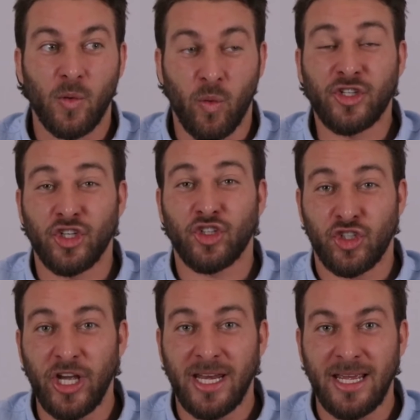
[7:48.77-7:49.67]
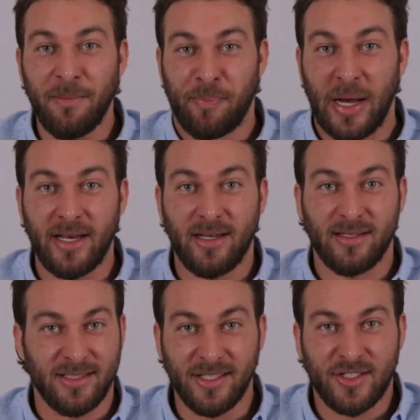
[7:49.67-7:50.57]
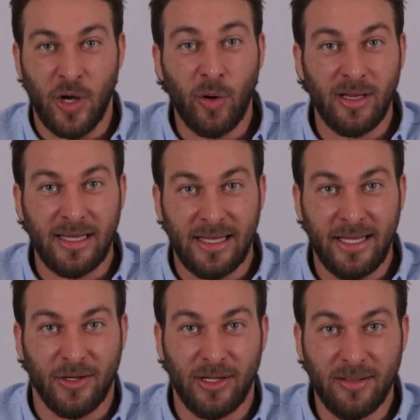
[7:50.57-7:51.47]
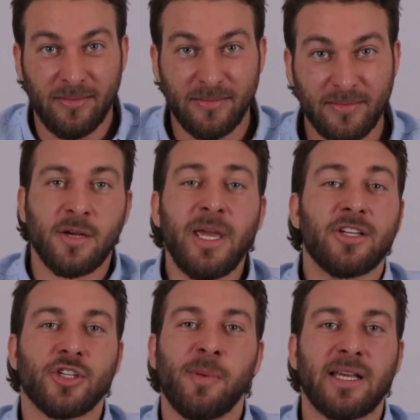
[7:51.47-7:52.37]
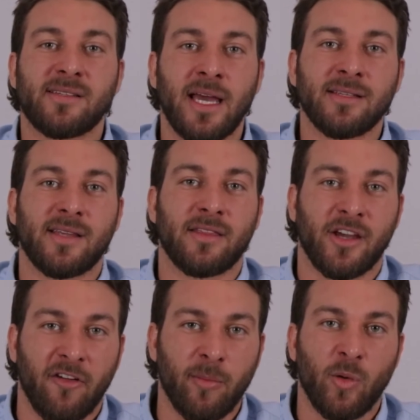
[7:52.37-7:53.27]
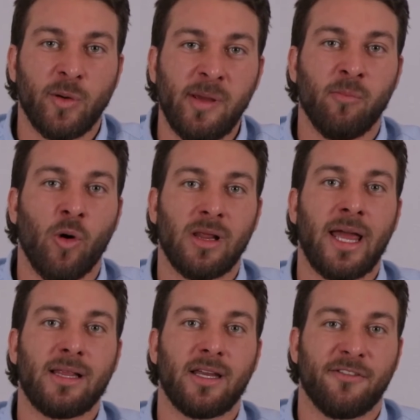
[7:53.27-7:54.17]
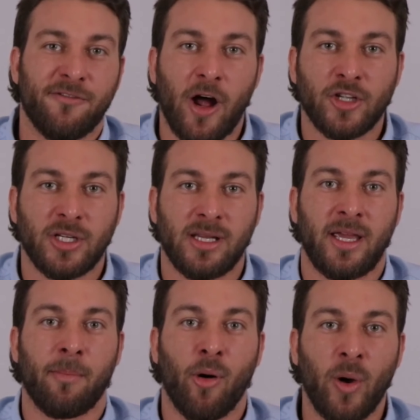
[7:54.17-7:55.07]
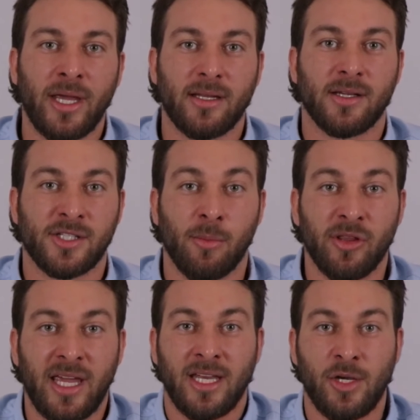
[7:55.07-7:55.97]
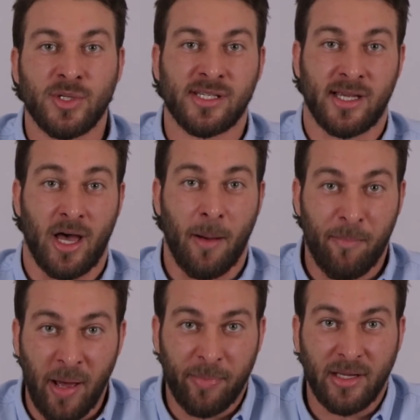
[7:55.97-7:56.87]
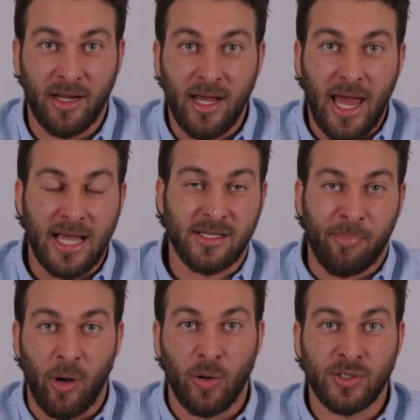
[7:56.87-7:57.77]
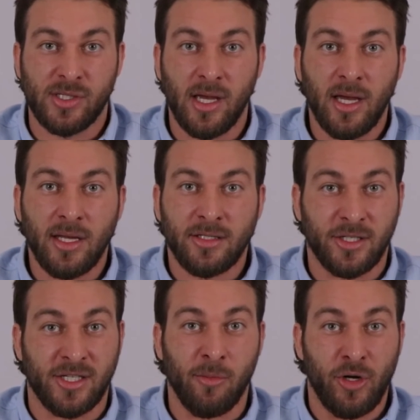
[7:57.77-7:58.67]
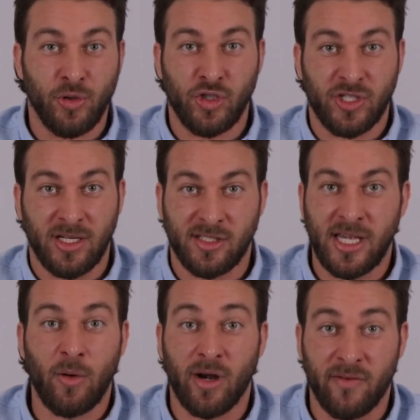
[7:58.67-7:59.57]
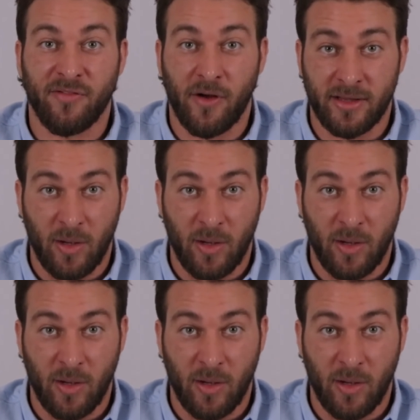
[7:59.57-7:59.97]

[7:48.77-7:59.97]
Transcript: which is shitty, but it's totally legal. To me, it just makes sense that the government would be more likely to fraudulently appoint someone they can use as a puppet as opposed to someone who's just going to say whatever the fuck